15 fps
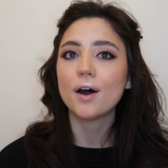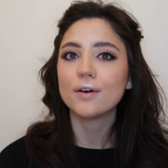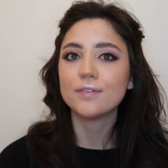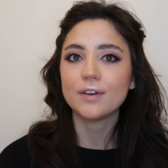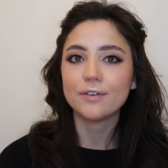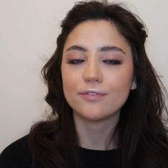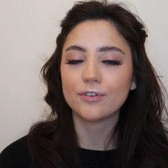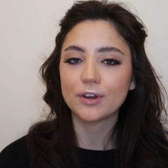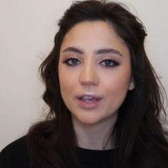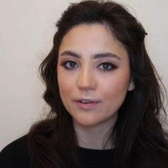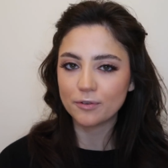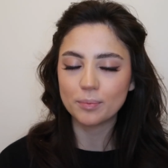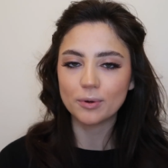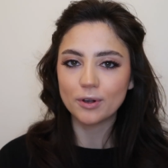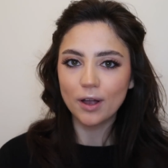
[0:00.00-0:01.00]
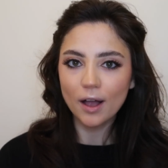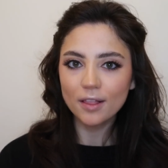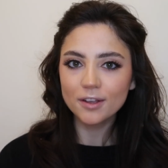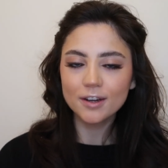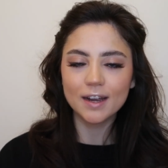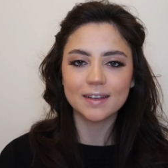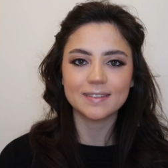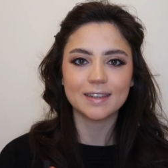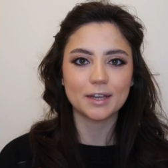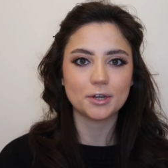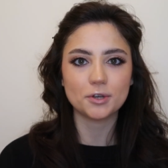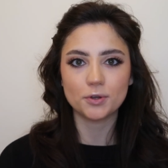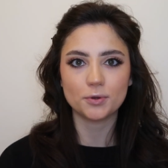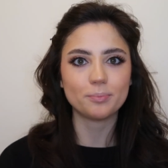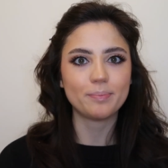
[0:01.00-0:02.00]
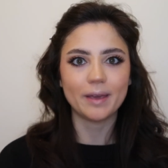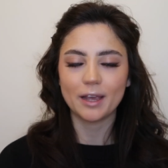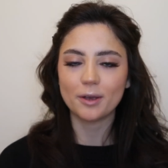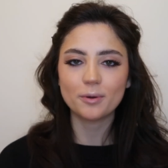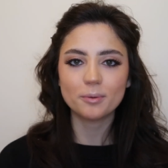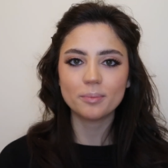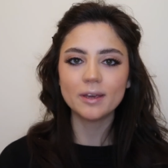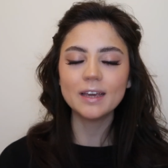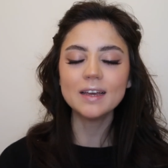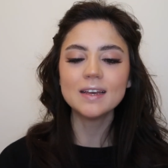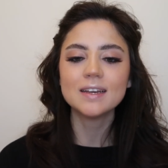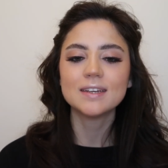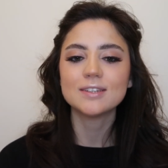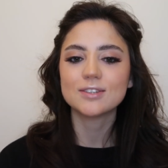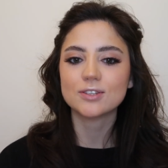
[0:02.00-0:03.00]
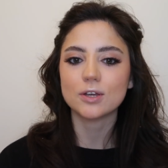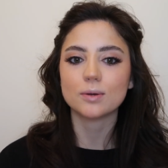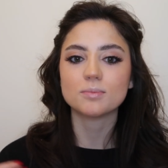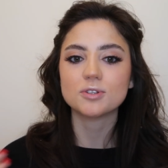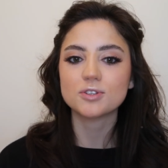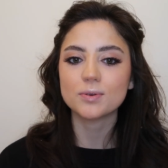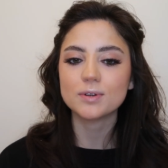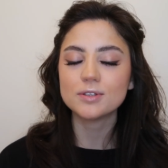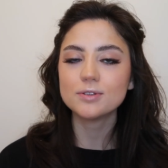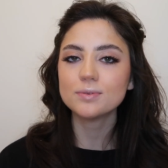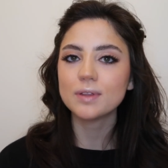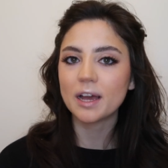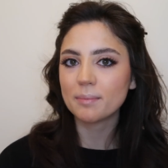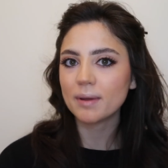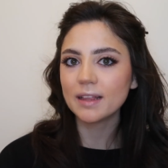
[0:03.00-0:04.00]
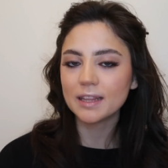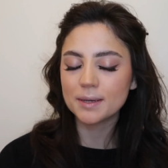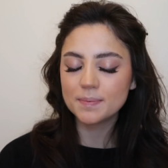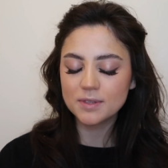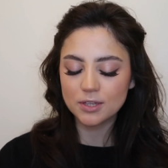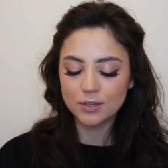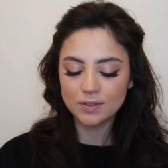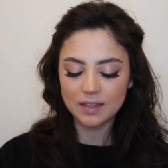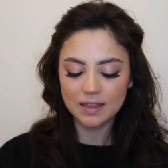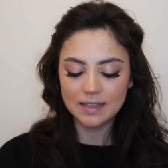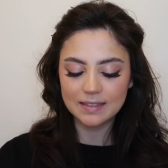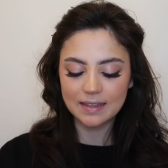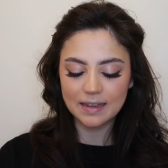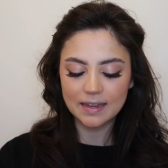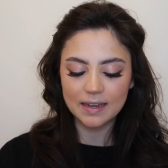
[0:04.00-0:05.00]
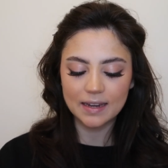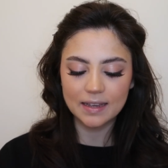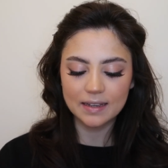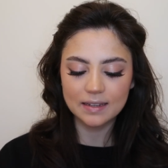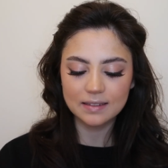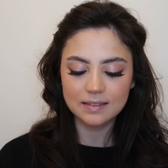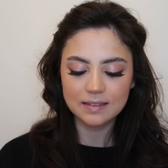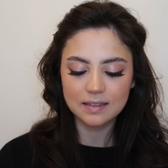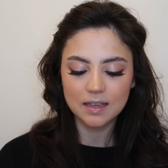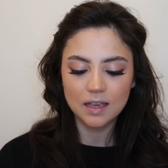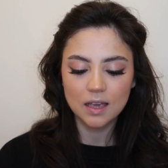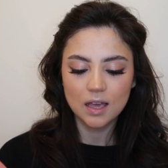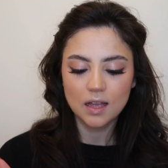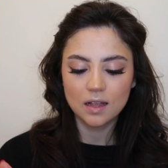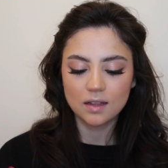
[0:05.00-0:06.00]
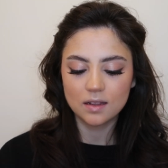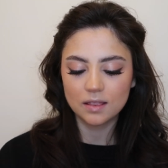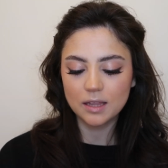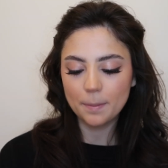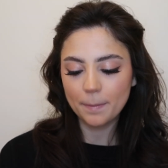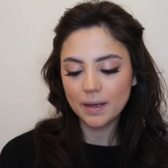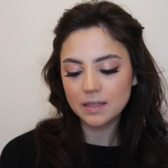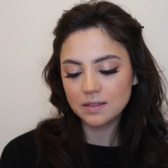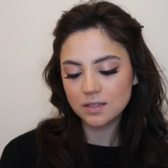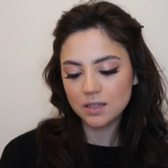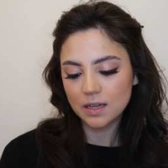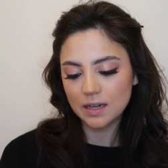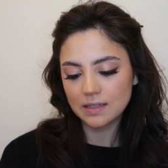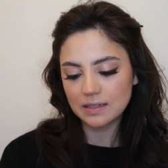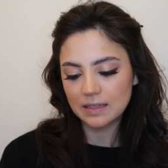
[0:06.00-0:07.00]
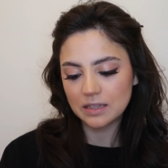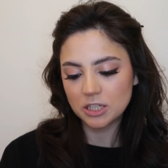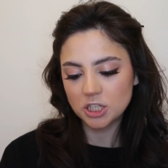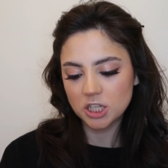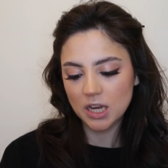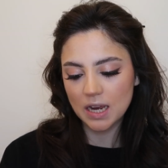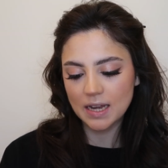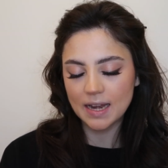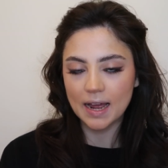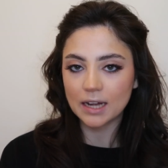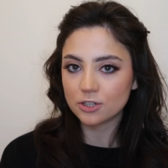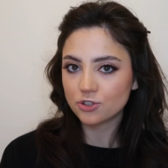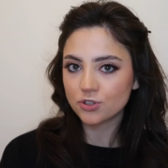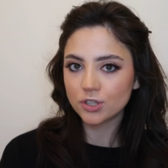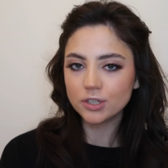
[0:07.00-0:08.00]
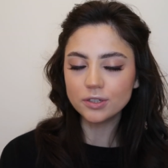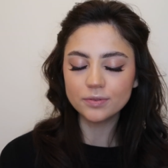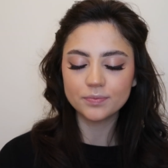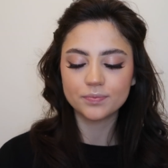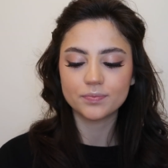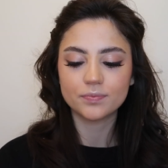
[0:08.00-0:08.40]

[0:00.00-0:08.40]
of a forgivable color as like a nude pink would be. So I'm just going to line my lips using this NYX lip pencil, and it's in the shade Natural.